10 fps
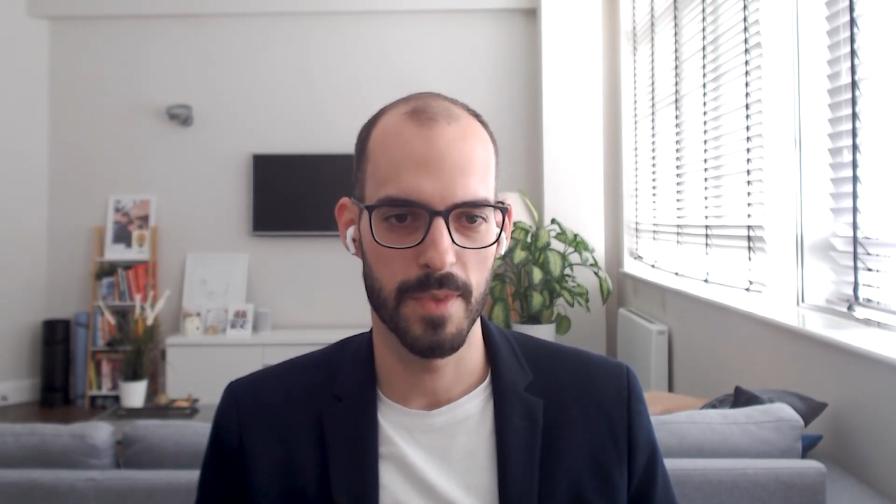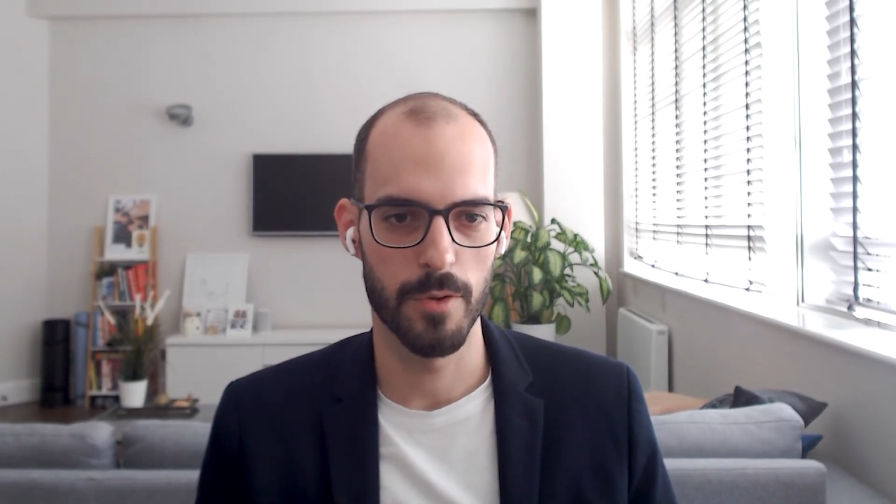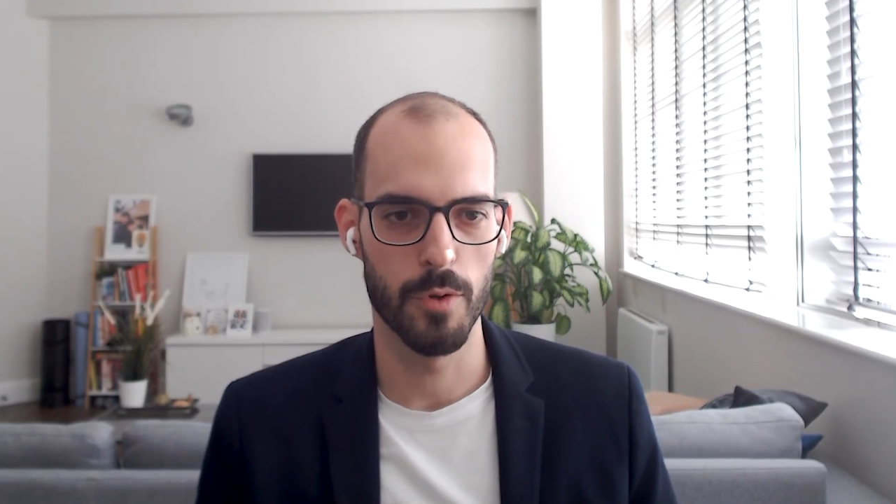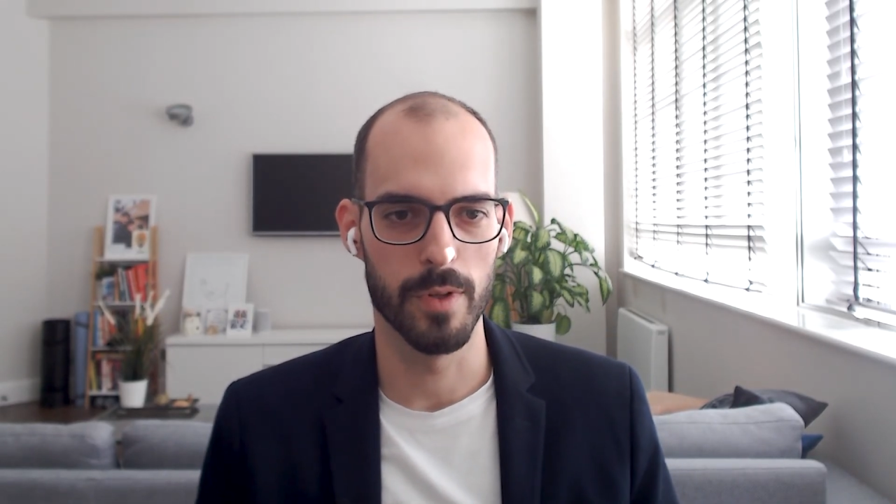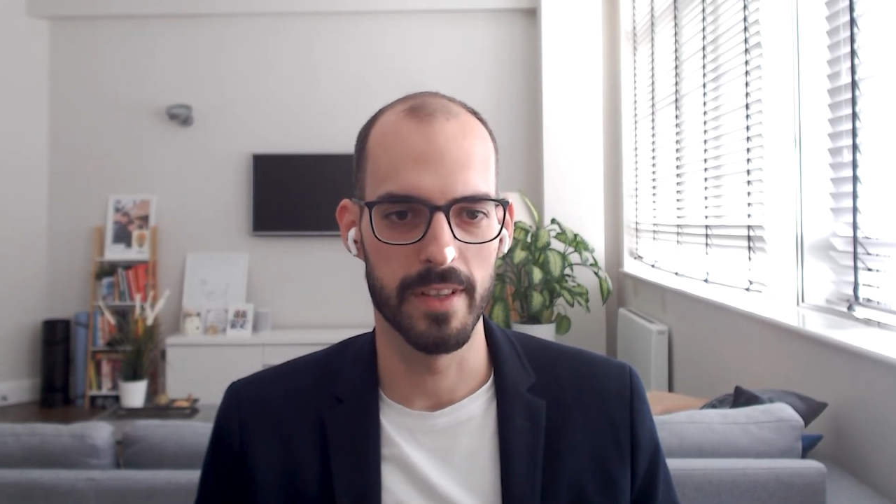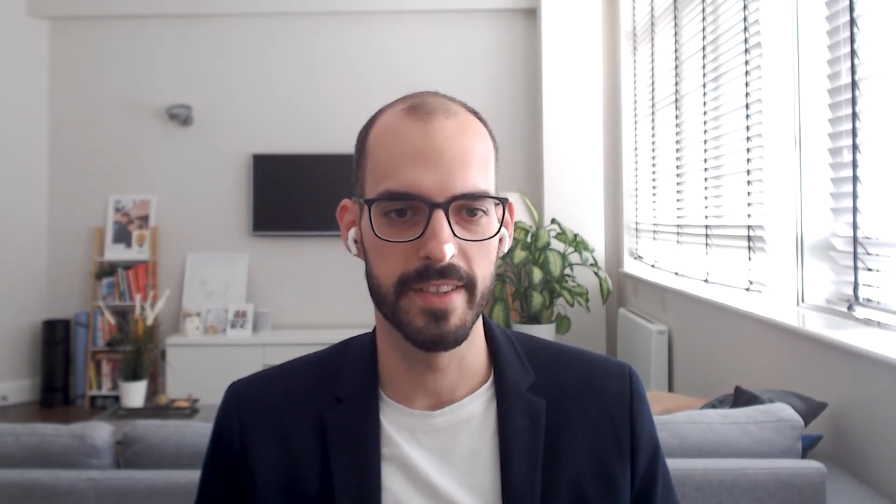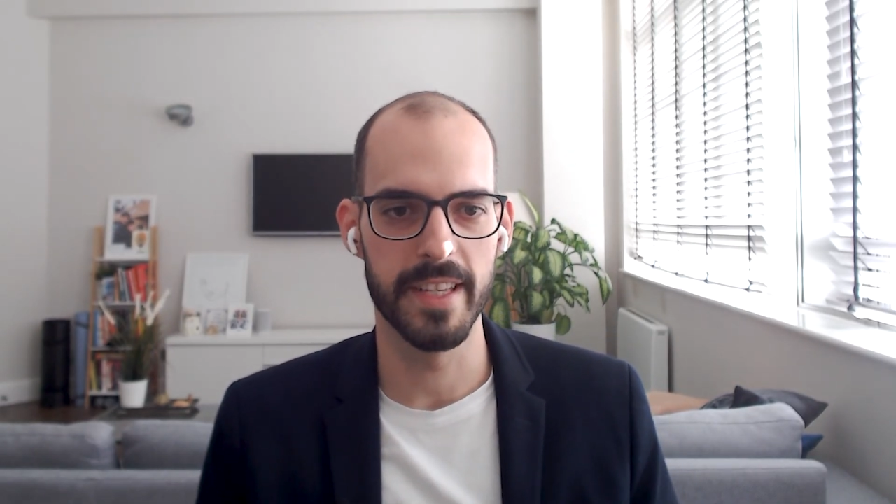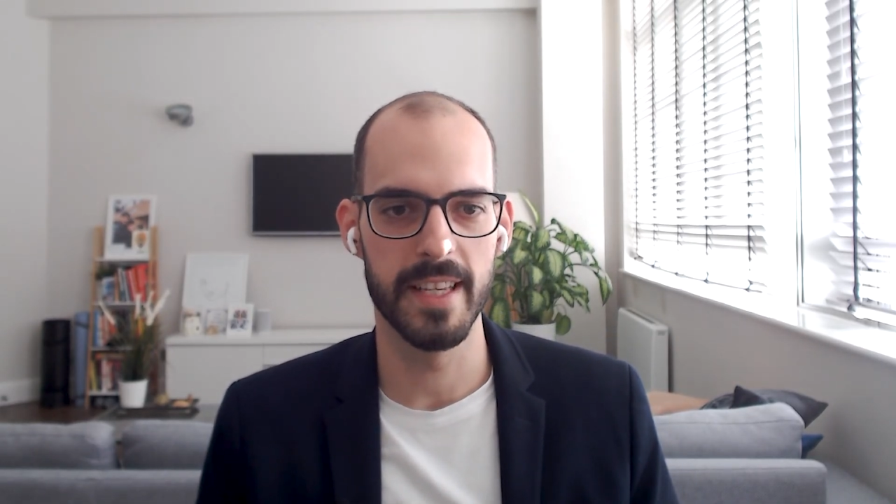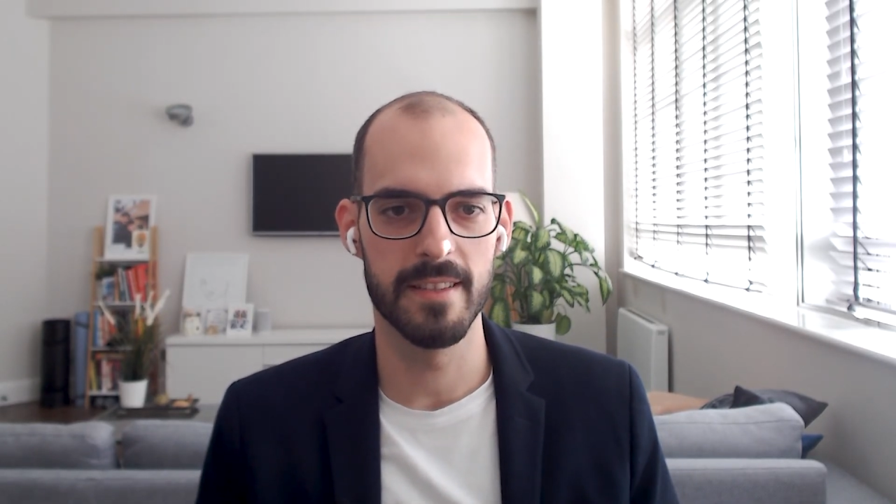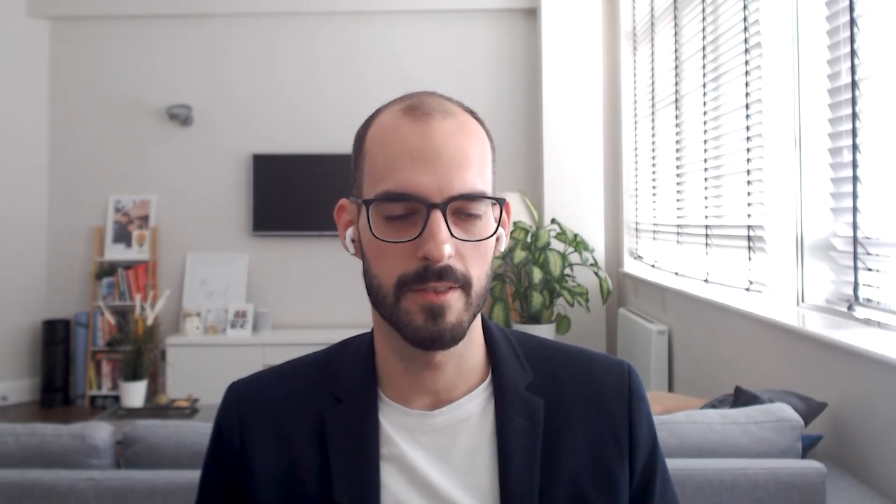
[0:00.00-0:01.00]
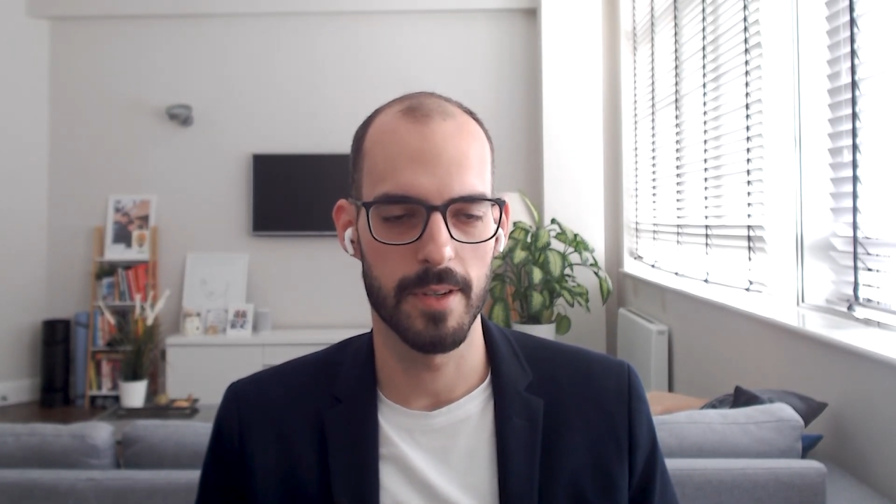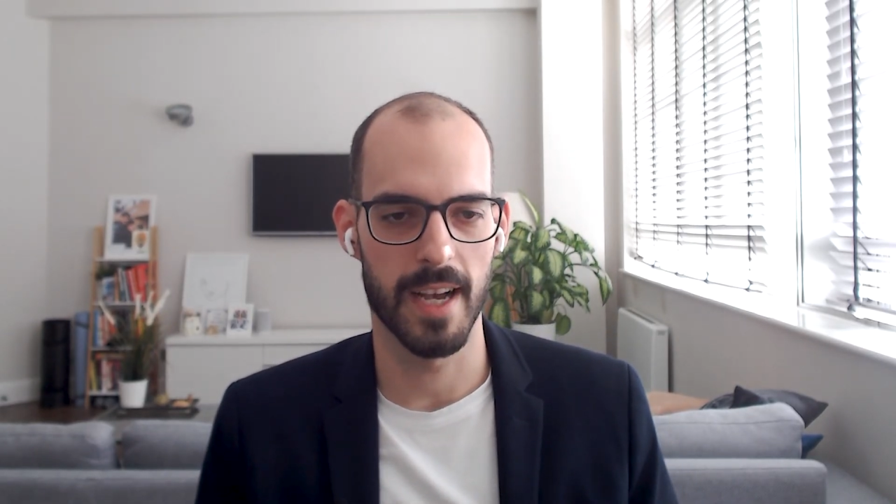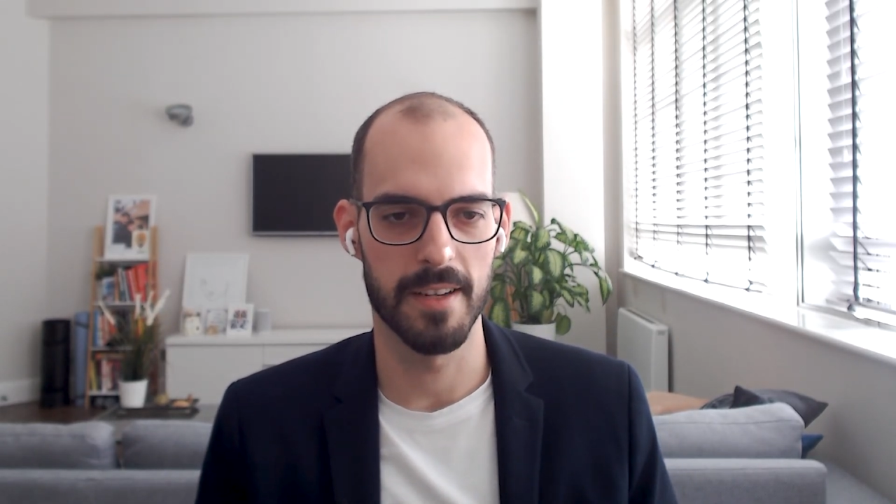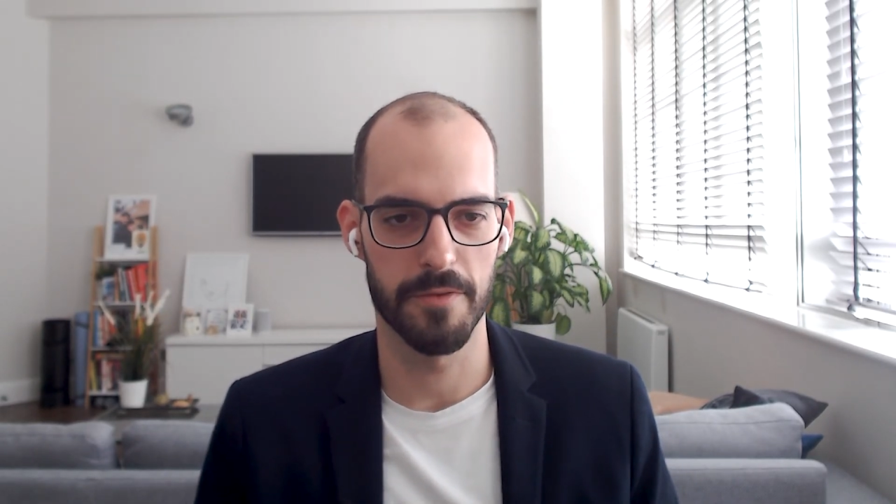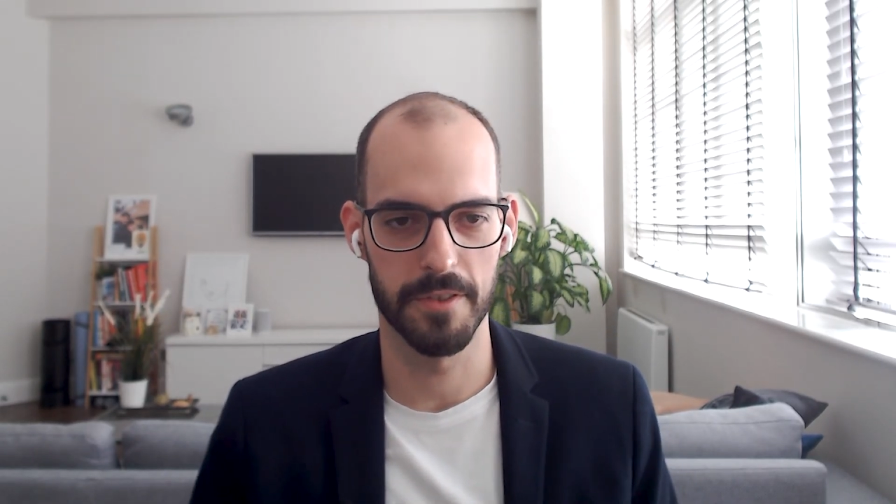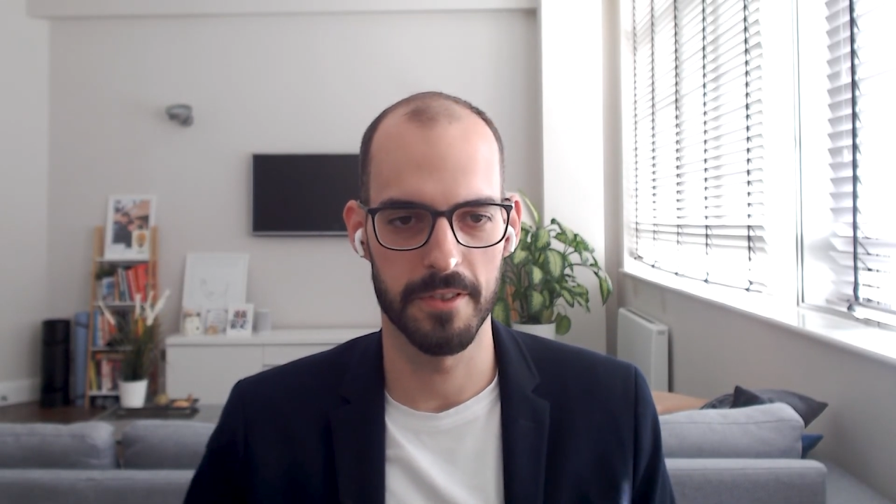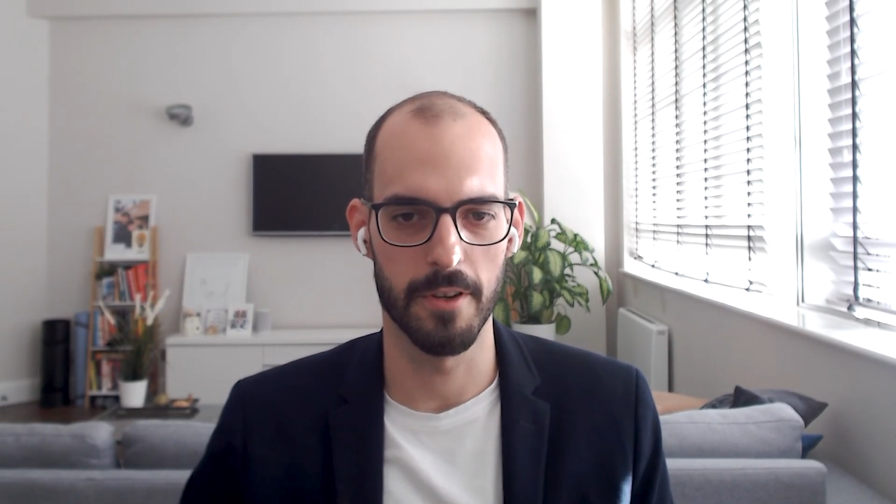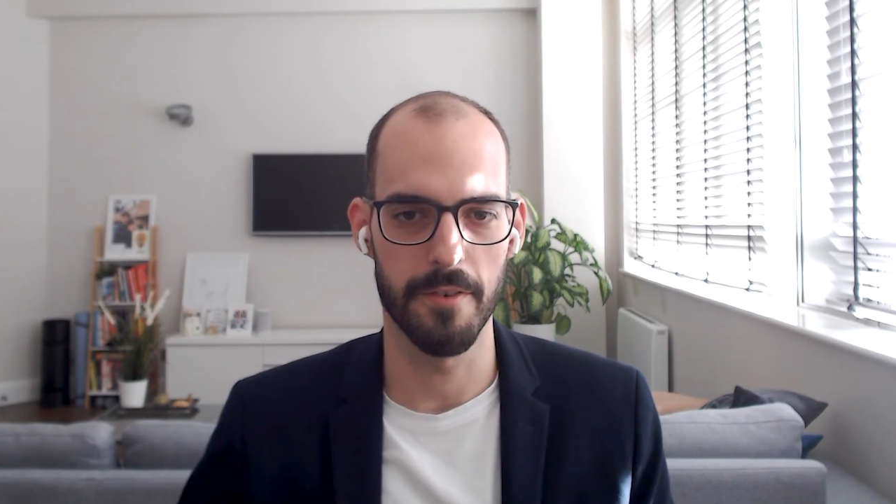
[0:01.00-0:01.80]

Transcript: you will need to kind of reserve